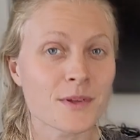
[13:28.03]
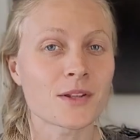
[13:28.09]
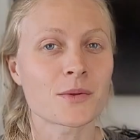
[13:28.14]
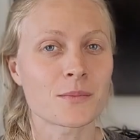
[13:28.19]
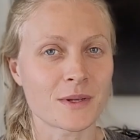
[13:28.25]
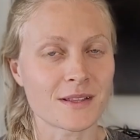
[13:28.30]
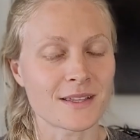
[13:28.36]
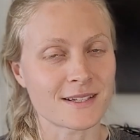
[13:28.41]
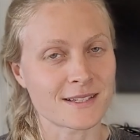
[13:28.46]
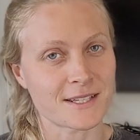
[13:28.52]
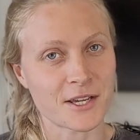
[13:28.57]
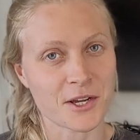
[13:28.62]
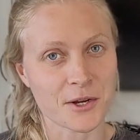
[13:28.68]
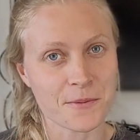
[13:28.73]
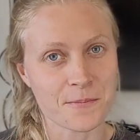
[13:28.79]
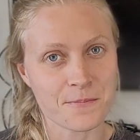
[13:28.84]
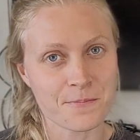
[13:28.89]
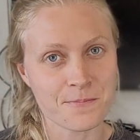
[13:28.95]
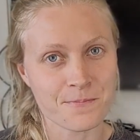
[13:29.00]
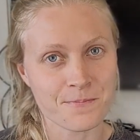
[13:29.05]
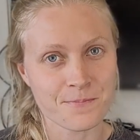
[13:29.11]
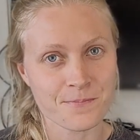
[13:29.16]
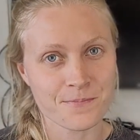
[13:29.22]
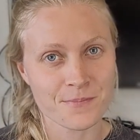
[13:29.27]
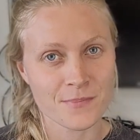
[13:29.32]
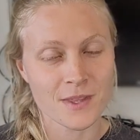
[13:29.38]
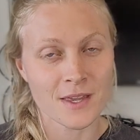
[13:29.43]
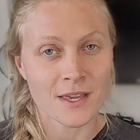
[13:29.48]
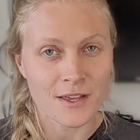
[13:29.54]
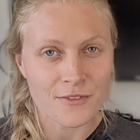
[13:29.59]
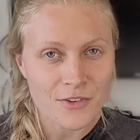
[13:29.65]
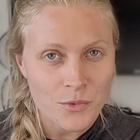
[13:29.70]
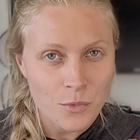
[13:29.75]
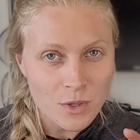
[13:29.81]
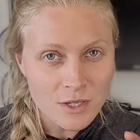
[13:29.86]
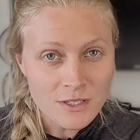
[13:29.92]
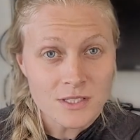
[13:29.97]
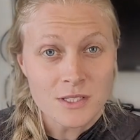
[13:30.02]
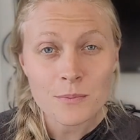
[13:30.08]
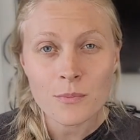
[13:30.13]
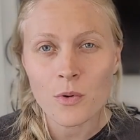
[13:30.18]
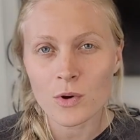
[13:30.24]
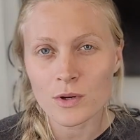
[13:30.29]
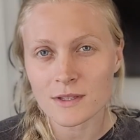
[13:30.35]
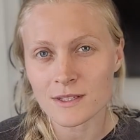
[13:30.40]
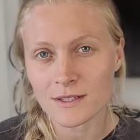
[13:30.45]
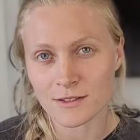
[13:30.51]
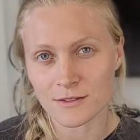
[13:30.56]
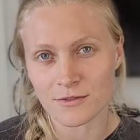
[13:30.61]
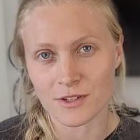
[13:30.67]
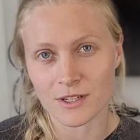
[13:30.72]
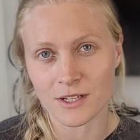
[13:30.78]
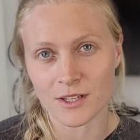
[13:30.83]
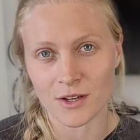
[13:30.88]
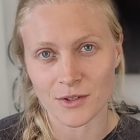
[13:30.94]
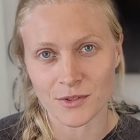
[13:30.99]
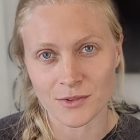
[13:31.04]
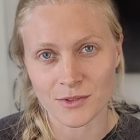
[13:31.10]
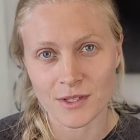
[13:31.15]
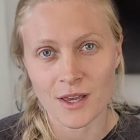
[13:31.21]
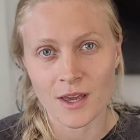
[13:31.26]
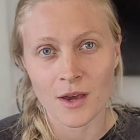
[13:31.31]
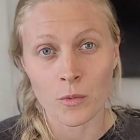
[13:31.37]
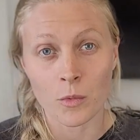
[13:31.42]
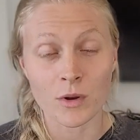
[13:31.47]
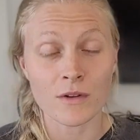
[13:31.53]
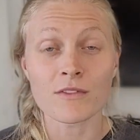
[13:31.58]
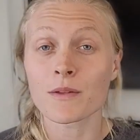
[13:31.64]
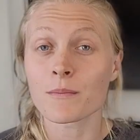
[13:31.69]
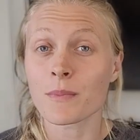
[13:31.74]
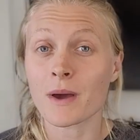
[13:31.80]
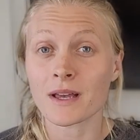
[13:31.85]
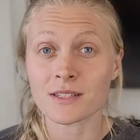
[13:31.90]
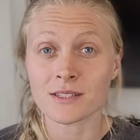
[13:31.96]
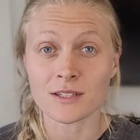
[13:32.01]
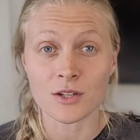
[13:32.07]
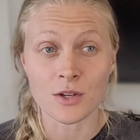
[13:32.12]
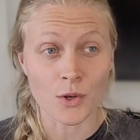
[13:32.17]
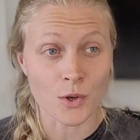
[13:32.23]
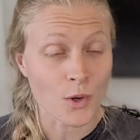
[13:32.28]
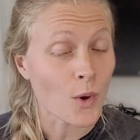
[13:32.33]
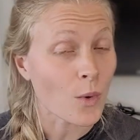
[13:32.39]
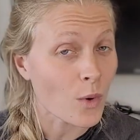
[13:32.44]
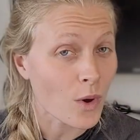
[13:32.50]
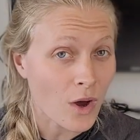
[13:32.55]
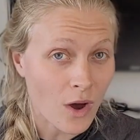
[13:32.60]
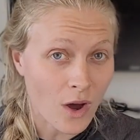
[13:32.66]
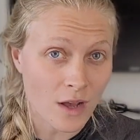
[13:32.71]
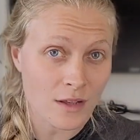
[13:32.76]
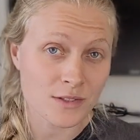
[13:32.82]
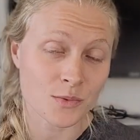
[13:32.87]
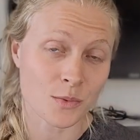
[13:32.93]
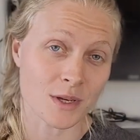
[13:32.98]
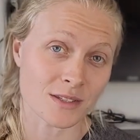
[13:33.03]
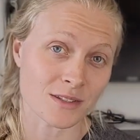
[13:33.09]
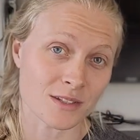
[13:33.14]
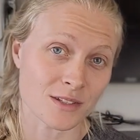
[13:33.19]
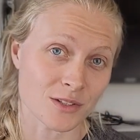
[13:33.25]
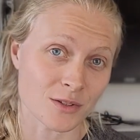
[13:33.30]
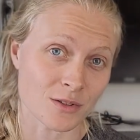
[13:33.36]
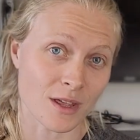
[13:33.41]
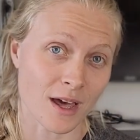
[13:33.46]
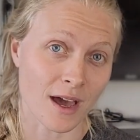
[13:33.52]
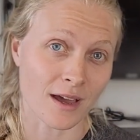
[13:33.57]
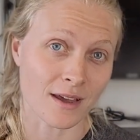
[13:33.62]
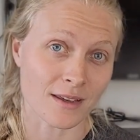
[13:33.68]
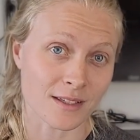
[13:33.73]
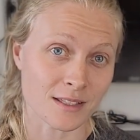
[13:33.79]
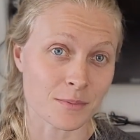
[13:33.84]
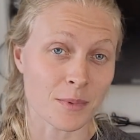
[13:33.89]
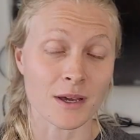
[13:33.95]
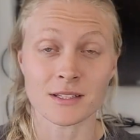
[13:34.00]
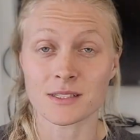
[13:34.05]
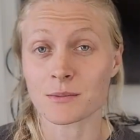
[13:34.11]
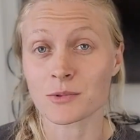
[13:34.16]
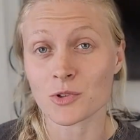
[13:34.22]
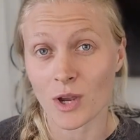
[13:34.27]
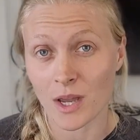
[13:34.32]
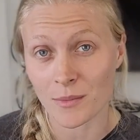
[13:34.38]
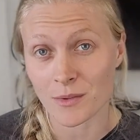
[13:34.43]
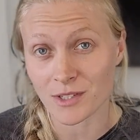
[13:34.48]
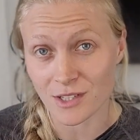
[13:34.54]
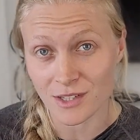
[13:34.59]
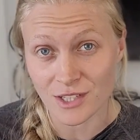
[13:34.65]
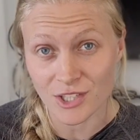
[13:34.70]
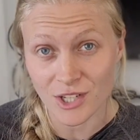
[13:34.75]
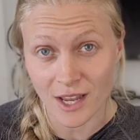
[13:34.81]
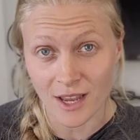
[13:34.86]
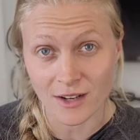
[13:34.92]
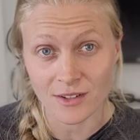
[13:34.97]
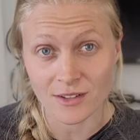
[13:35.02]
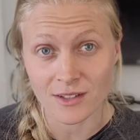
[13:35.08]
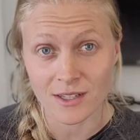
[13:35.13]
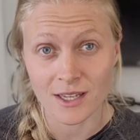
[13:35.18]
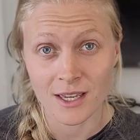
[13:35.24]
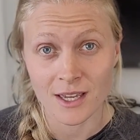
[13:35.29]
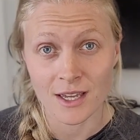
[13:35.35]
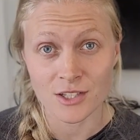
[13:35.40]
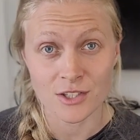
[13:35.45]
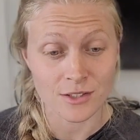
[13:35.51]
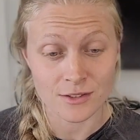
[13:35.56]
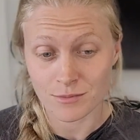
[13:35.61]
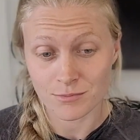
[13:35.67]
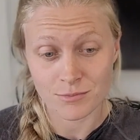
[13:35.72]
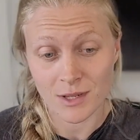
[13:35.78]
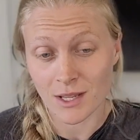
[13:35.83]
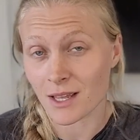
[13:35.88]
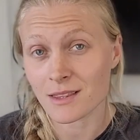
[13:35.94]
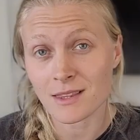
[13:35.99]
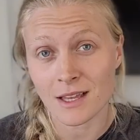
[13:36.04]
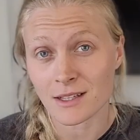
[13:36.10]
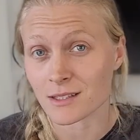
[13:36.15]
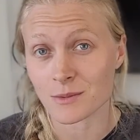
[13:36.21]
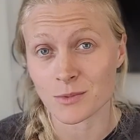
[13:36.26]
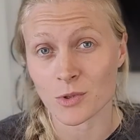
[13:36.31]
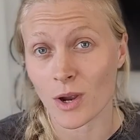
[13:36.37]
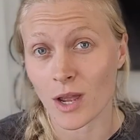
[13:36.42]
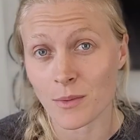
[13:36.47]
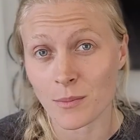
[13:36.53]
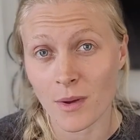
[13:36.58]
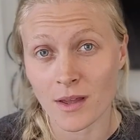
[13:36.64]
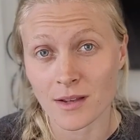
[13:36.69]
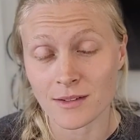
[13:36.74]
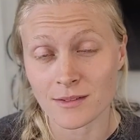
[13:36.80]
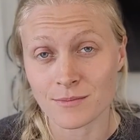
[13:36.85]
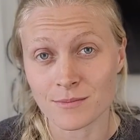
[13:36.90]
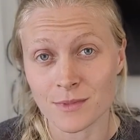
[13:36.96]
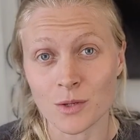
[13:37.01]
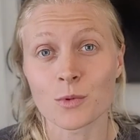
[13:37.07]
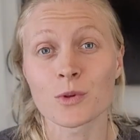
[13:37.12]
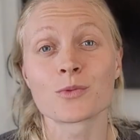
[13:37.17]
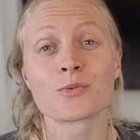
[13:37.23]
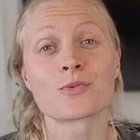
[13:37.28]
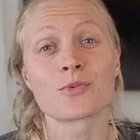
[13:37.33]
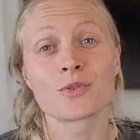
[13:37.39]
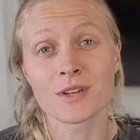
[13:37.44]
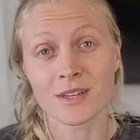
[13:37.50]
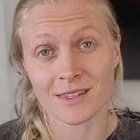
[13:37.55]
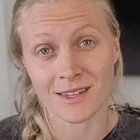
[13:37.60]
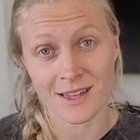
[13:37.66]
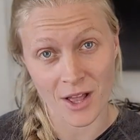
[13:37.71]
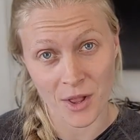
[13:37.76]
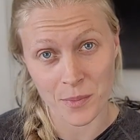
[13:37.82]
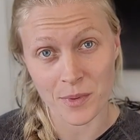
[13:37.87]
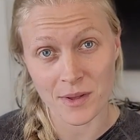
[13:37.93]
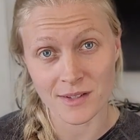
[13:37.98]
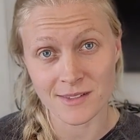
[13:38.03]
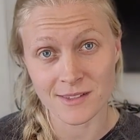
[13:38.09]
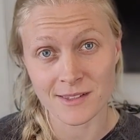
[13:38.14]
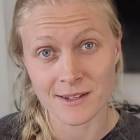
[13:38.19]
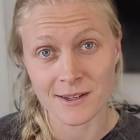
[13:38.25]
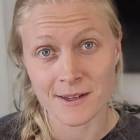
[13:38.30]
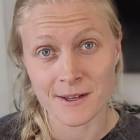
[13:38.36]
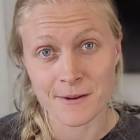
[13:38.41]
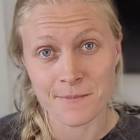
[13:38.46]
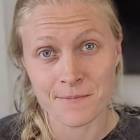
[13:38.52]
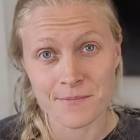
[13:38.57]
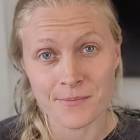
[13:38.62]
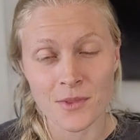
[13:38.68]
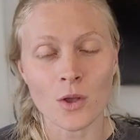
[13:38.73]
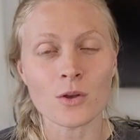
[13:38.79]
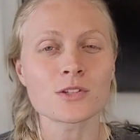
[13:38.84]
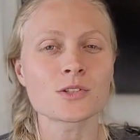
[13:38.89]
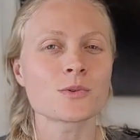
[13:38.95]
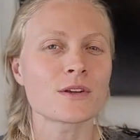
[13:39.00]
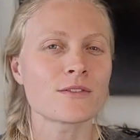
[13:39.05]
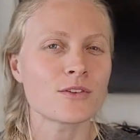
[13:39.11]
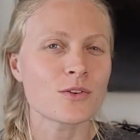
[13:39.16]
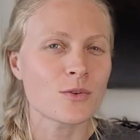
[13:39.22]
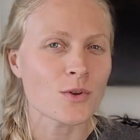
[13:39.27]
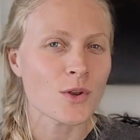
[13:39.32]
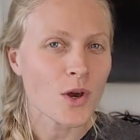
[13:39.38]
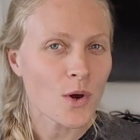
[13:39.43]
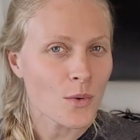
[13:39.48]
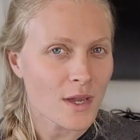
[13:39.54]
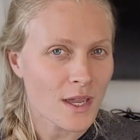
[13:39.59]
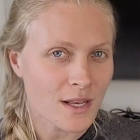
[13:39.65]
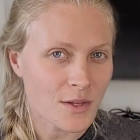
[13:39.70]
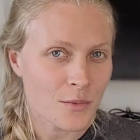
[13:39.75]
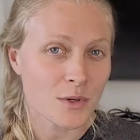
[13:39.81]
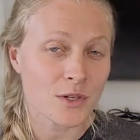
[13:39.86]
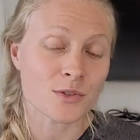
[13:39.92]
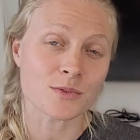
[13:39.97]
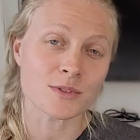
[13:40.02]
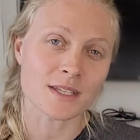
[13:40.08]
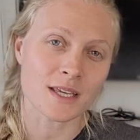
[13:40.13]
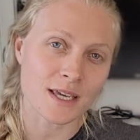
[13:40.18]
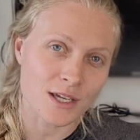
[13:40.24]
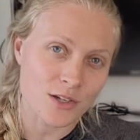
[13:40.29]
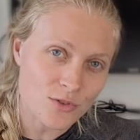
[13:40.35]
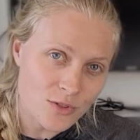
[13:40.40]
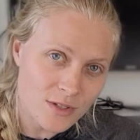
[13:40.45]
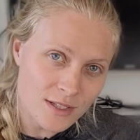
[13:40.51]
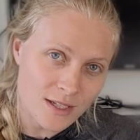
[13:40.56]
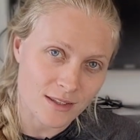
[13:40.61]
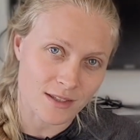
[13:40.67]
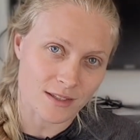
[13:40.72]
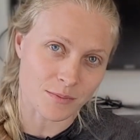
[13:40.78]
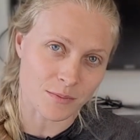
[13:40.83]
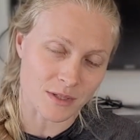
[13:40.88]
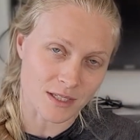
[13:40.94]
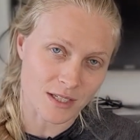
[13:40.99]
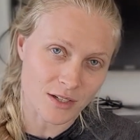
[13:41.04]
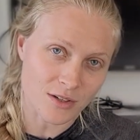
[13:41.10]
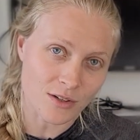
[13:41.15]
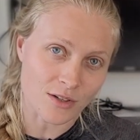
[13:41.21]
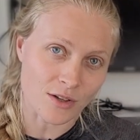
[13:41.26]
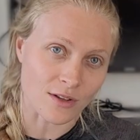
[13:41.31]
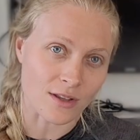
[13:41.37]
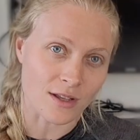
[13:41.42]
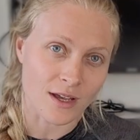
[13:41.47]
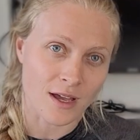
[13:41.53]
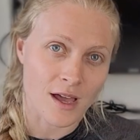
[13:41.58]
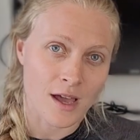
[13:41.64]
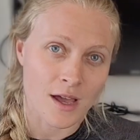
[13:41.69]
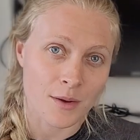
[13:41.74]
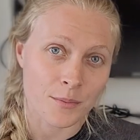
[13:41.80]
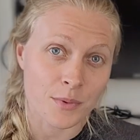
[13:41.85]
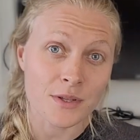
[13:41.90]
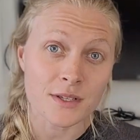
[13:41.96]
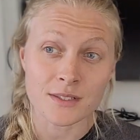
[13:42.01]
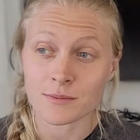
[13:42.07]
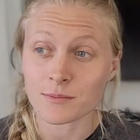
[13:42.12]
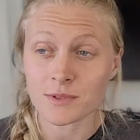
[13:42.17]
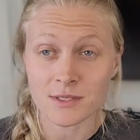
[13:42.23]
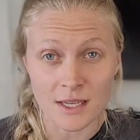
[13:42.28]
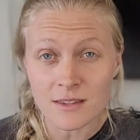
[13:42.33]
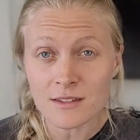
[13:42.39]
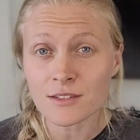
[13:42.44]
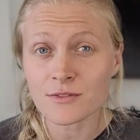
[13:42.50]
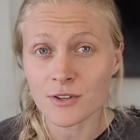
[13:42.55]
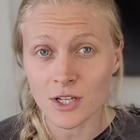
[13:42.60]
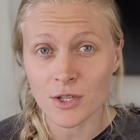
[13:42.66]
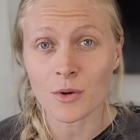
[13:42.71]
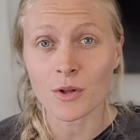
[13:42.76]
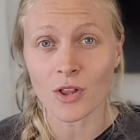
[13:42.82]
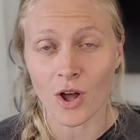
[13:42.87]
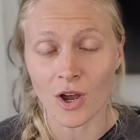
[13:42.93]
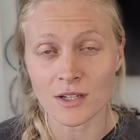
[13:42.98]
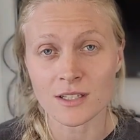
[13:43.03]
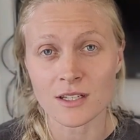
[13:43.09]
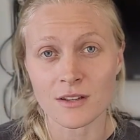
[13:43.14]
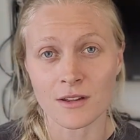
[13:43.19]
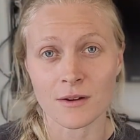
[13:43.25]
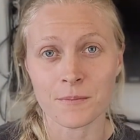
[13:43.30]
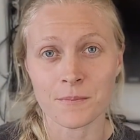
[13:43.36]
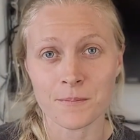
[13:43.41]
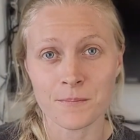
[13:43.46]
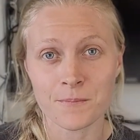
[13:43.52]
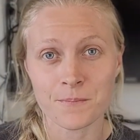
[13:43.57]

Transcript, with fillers: it'll be linked here. If you want to support these videos, one of the best no-cost ways to do that is by subscribing to the channel. Just hit that subscribe button. It would really help us. Also, if you know anyone who's interested in this material, please send this video along to them.